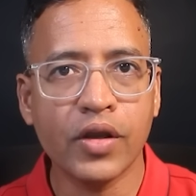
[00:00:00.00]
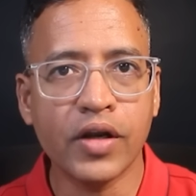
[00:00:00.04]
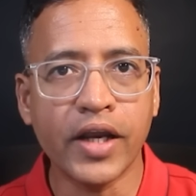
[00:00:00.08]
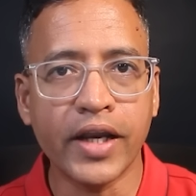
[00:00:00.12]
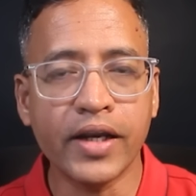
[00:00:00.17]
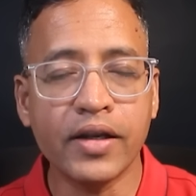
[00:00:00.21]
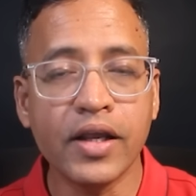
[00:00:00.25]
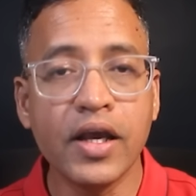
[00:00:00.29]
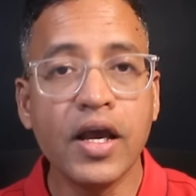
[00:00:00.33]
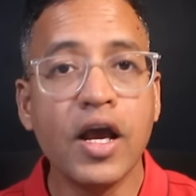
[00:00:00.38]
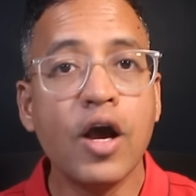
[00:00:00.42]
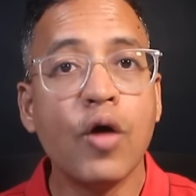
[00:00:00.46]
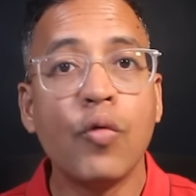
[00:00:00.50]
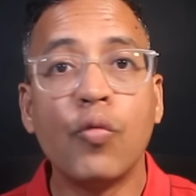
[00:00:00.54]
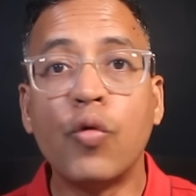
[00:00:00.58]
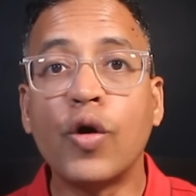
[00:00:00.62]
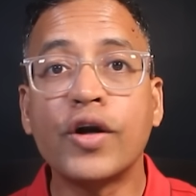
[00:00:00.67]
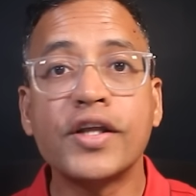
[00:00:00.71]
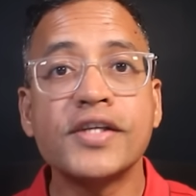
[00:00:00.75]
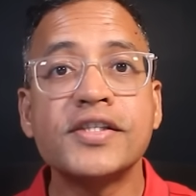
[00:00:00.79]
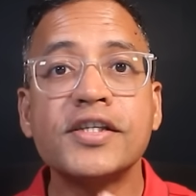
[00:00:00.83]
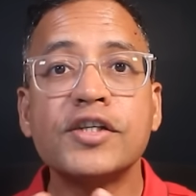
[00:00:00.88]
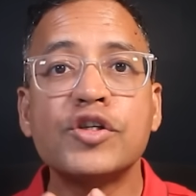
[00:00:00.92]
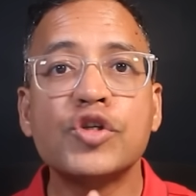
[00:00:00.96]
Right?
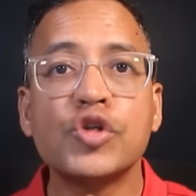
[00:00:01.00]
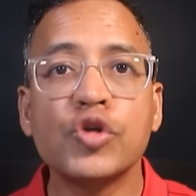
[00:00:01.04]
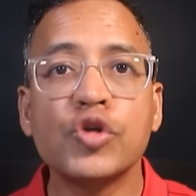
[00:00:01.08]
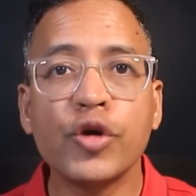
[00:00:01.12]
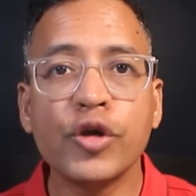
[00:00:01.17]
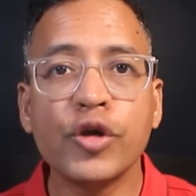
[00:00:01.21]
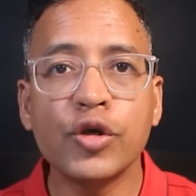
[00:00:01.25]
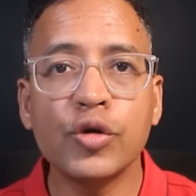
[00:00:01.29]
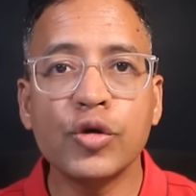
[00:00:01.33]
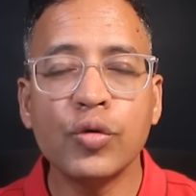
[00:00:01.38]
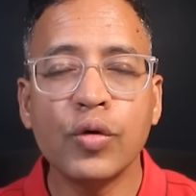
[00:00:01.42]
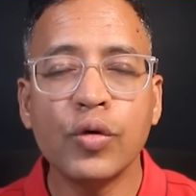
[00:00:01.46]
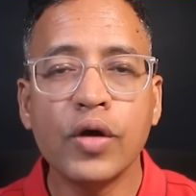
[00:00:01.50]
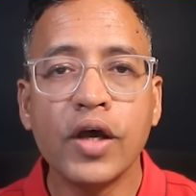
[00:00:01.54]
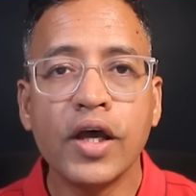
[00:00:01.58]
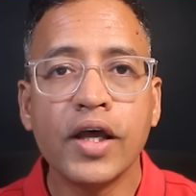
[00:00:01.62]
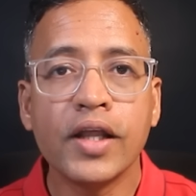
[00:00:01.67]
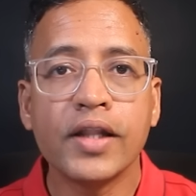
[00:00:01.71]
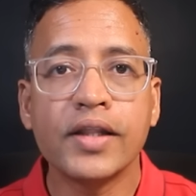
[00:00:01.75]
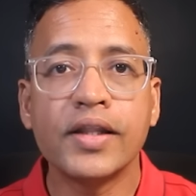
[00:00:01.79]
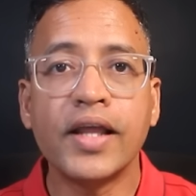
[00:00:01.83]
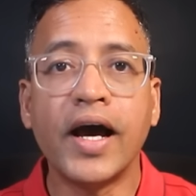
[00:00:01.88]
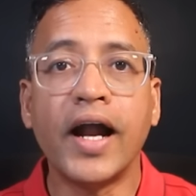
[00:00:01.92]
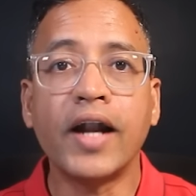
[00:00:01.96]
What is it showing you?
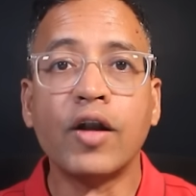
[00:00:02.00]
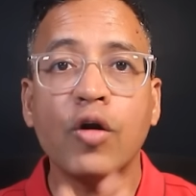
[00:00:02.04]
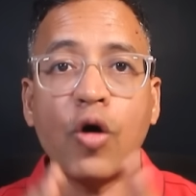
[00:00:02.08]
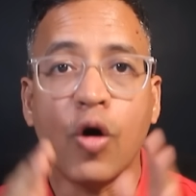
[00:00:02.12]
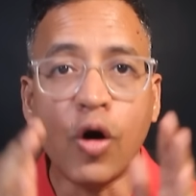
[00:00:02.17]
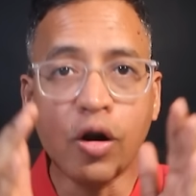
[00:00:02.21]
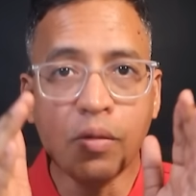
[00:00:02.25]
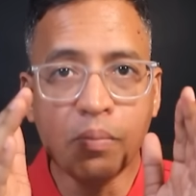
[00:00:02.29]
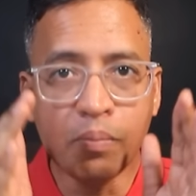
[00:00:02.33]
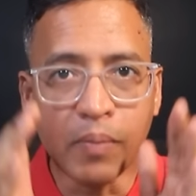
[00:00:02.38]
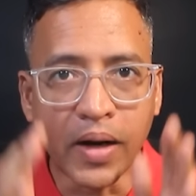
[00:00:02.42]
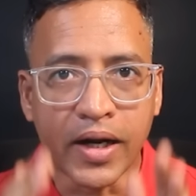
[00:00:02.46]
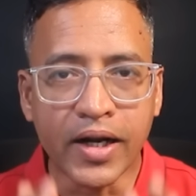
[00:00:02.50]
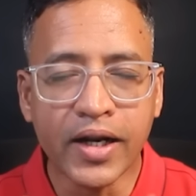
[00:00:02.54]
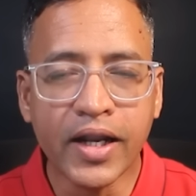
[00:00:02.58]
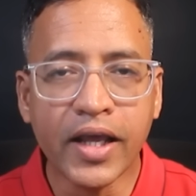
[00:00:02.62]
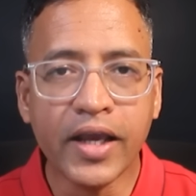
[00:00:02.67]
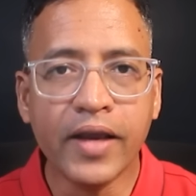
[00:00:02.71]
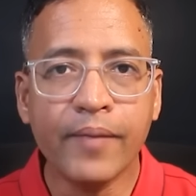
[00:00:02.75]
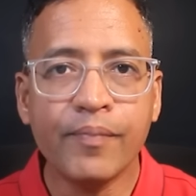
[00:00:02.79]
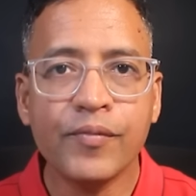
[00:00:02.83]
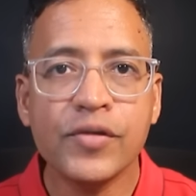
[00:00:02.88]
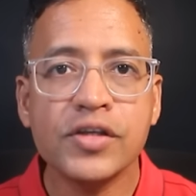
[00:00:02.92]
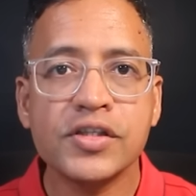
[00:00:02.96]
That on
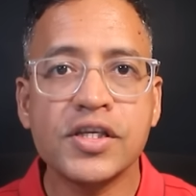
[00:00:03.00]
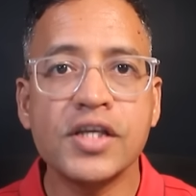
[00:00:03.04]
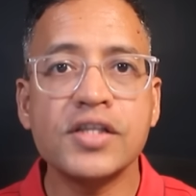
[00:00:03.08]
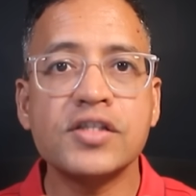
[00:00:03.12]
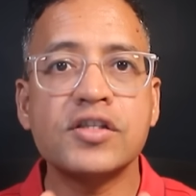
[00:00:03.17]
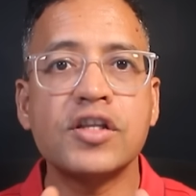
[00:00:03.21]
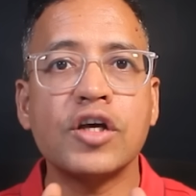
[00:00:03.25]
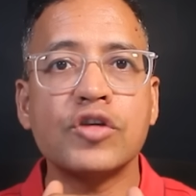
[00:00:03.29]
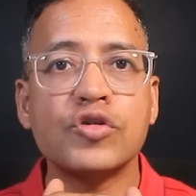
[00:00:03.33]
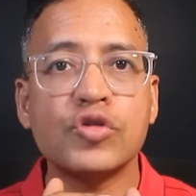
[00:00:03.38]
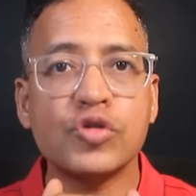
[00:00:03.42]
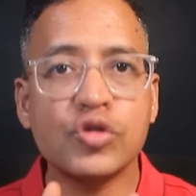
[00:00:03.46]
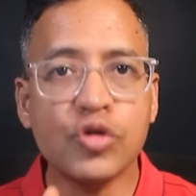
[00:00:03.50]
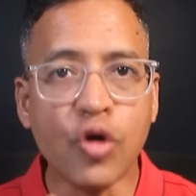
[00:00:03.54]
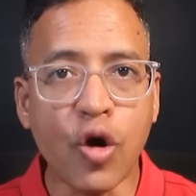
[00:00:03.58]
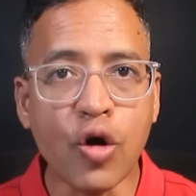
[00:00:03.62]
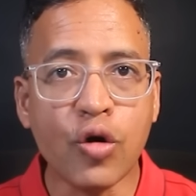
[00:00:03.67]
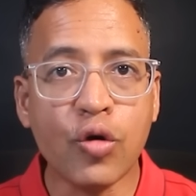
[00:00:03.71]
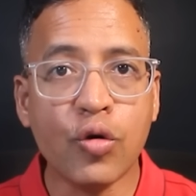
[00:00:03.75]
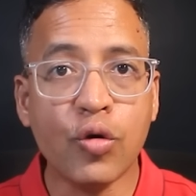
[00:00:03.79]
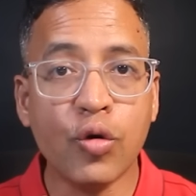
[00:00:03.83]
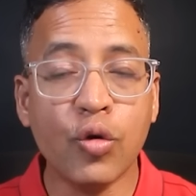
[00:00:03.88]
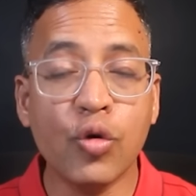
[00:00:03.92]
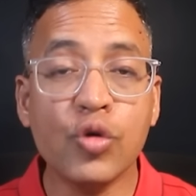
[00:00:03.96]
Monday, since the
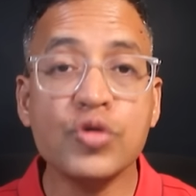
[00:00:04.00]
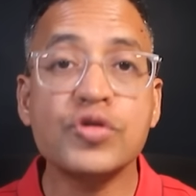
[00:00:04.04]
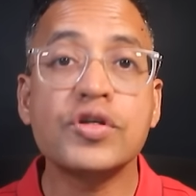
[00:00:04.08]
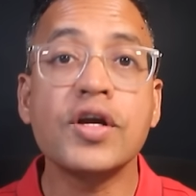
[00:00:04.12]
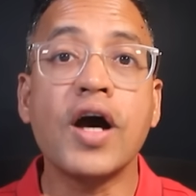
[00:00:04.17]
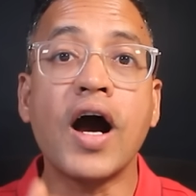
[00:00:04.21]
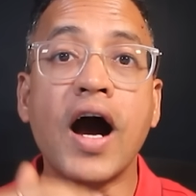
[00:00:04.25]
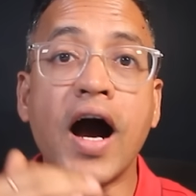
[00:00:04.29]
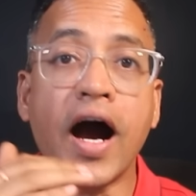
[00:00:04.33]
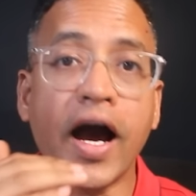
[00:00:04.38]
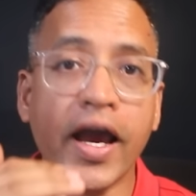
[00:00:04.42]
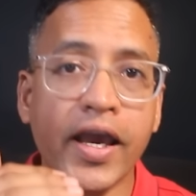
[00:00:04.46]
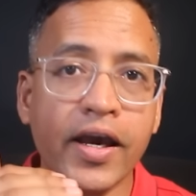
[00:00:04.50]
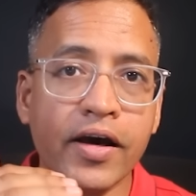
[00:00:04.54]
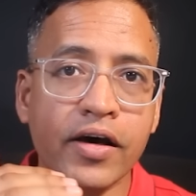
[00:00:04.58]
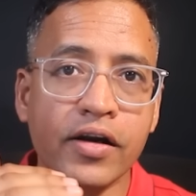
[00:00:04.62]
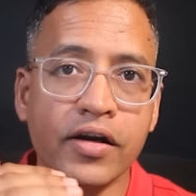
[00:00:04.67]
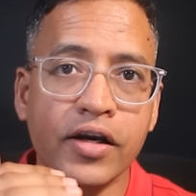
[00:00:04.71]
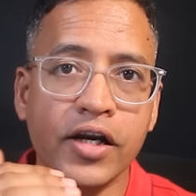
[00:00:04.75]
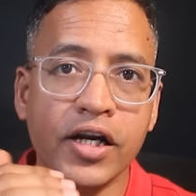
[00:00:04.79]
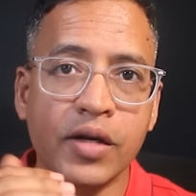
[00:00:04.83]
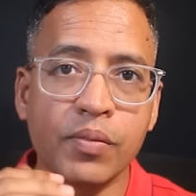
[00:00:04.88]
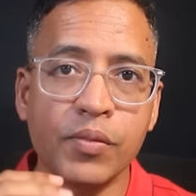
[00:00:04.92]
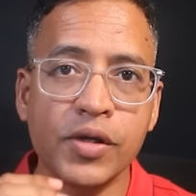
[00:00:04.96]
stock closed
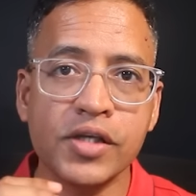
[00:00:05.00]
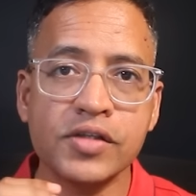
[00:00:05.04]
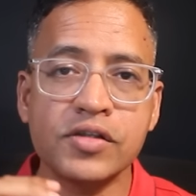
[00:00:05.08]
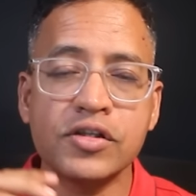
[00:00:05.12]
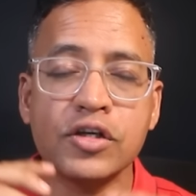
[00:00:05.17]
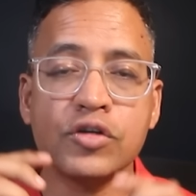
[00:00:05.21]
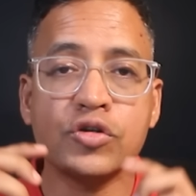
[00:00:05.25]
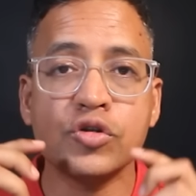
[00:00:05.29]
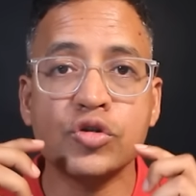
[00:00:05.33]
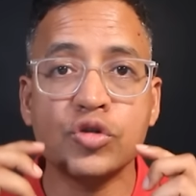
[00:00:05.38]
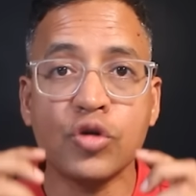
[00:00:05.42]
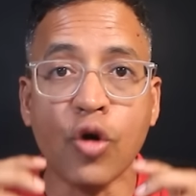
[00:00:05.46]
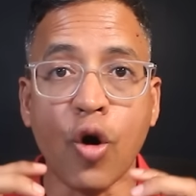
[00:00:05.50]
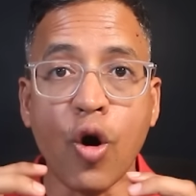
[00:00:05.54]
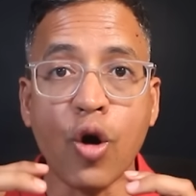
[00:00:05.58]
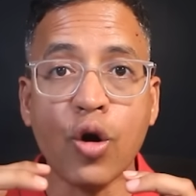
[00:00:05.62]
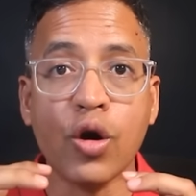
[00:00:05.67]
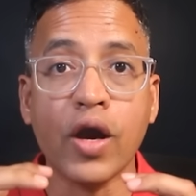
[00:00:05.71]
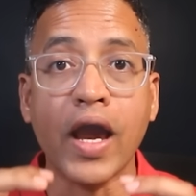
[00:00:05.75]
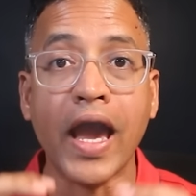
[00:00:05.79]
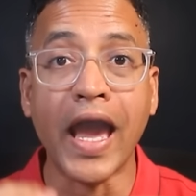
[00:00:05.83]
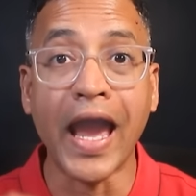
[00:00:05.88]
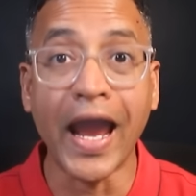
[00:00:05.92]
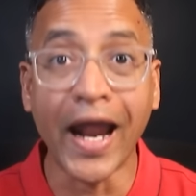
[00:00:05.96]
higher, it means the
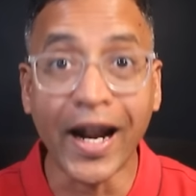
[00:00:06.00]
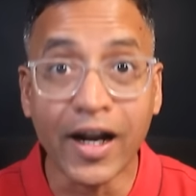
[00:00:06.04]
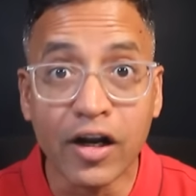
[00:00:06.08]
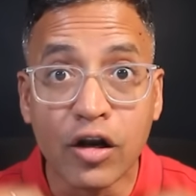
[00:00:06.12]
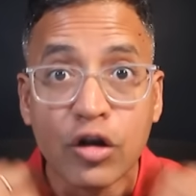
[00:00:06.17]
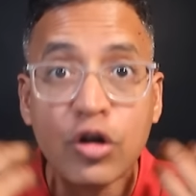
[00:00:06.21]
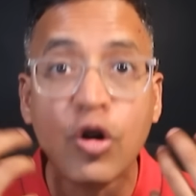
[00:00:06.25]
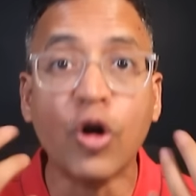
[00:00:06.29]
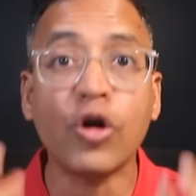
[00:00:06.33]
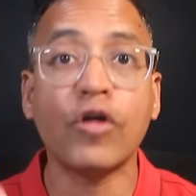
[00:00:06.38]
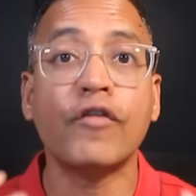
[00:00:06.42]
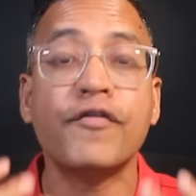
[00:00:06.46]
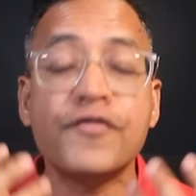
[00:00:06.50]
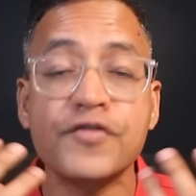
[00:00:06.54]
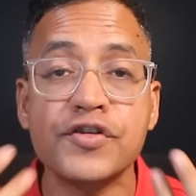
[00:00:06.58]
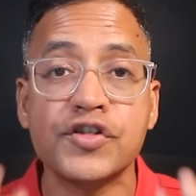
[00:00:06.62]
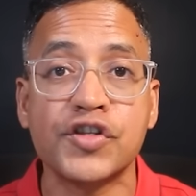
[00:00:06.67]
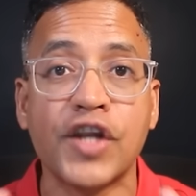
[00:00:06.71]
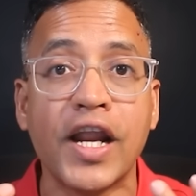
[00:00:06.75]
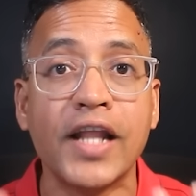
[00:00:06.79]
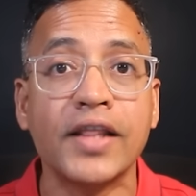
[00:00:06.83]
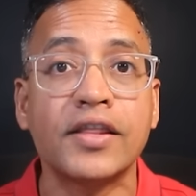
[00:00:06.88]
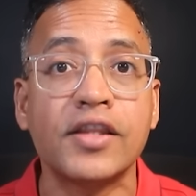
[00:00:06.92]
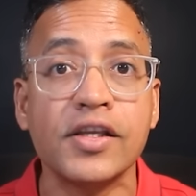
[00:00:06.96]
stock had a lot of
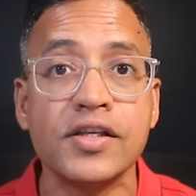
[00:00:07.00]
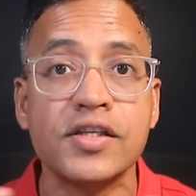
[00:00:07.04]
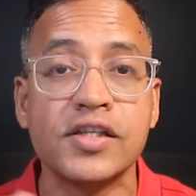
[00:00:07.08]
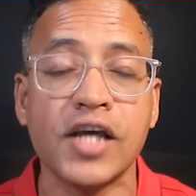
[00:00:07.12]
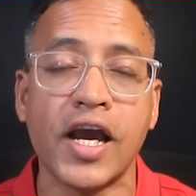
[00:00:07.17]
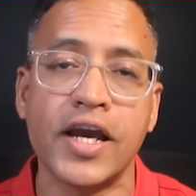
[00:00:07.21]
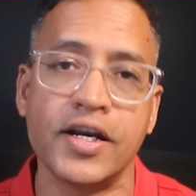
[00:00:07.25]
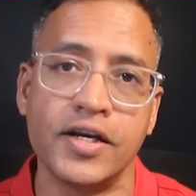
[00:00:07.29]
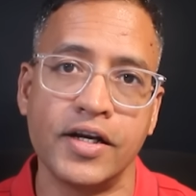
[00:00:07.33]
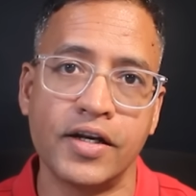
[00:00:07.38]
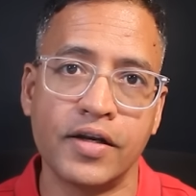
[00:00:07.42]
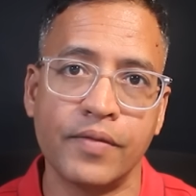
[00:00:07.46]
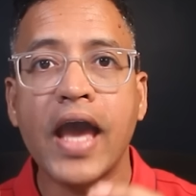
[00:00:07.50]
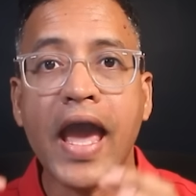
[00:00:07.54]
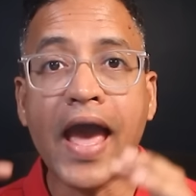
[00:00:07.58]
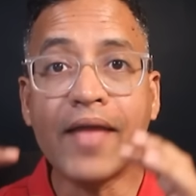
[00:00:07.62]
strength inside it.